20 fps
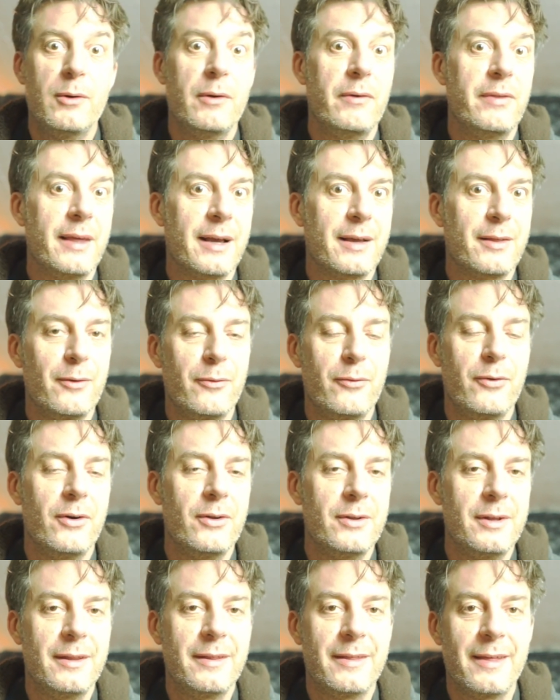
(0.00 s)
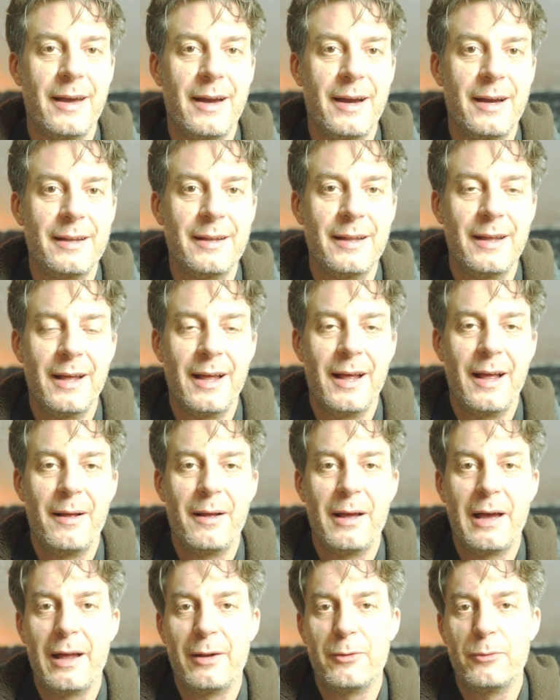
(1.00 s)
saxophone inside,
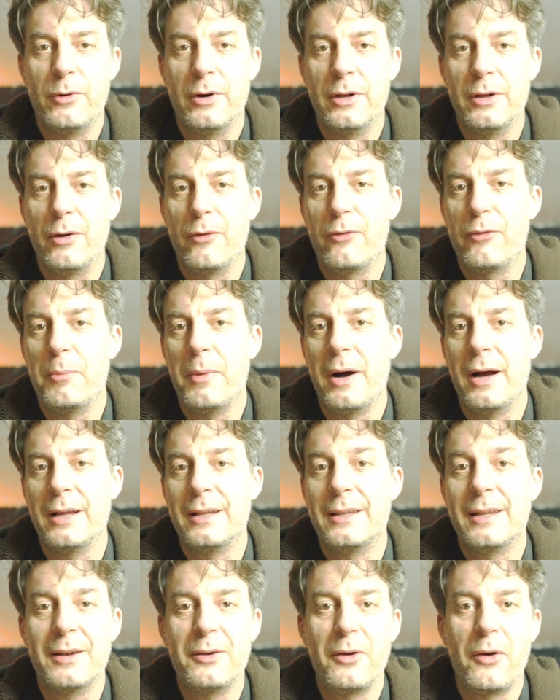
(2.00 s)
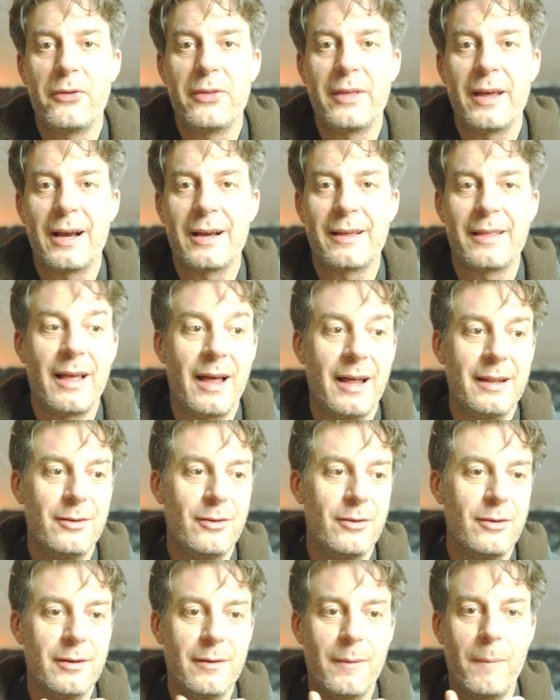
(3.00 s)
and one of my tenor sax had
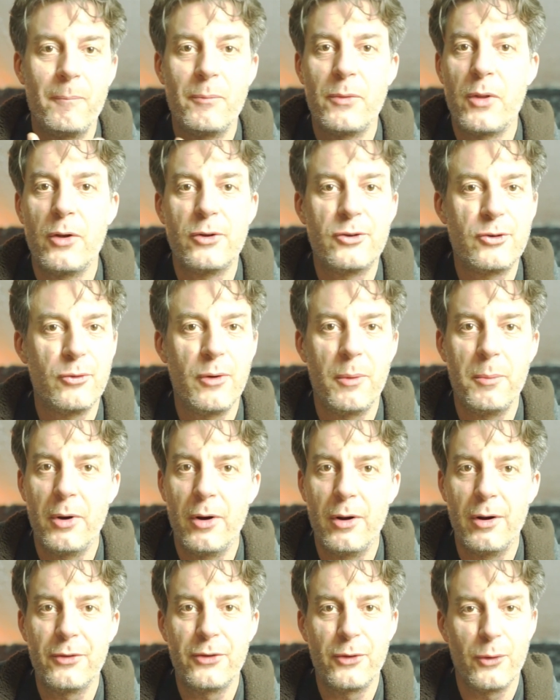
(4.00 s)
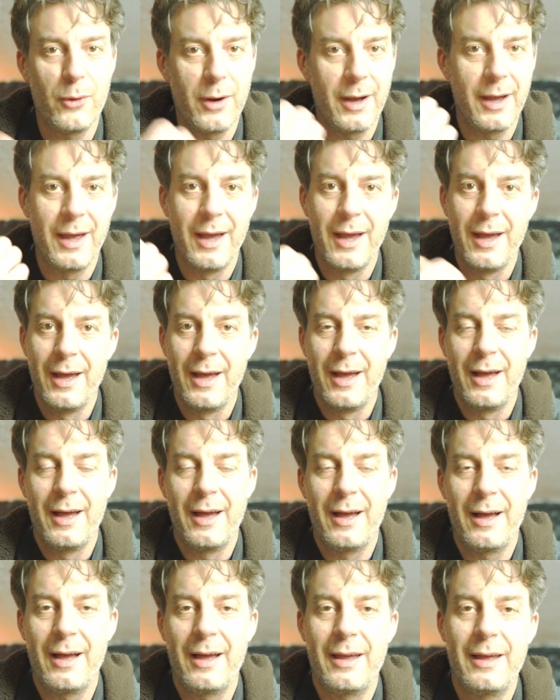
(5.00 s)
a trouble, so I
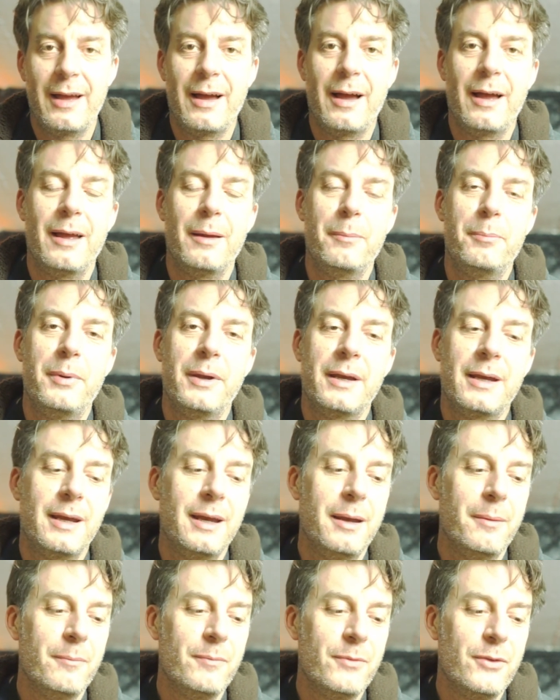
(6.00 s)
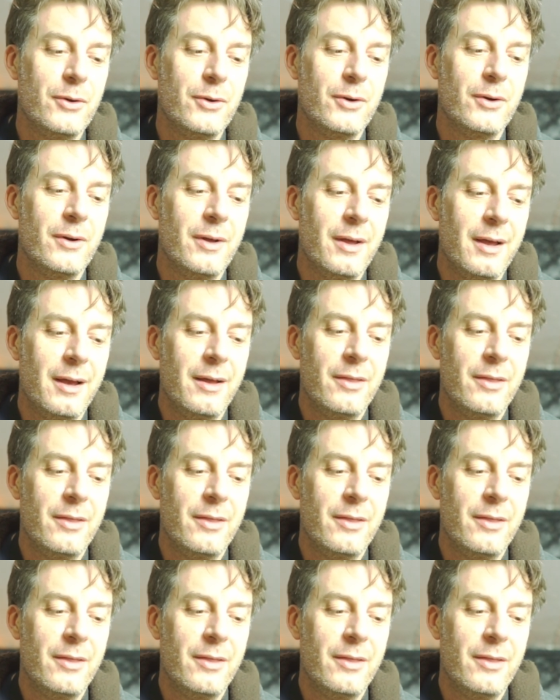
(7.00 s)
picked him to